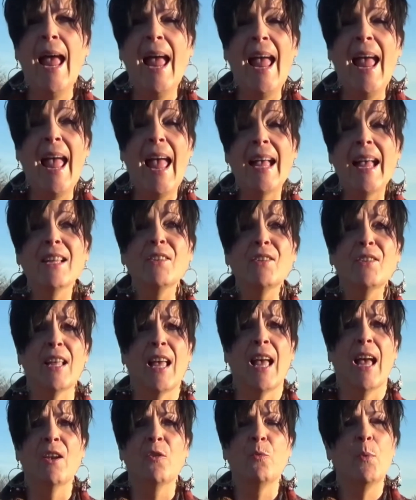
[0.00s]
has
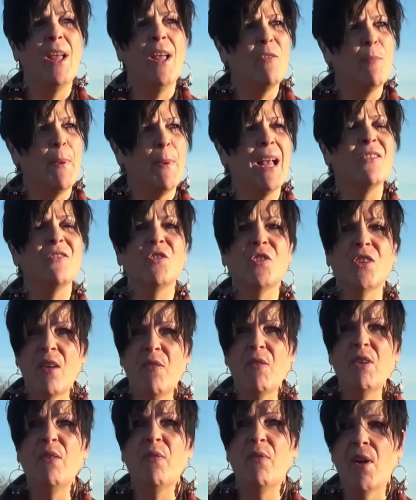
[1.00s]
that. We have about
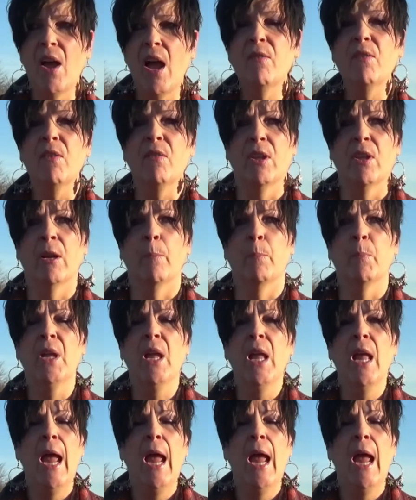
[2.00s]
75 of them.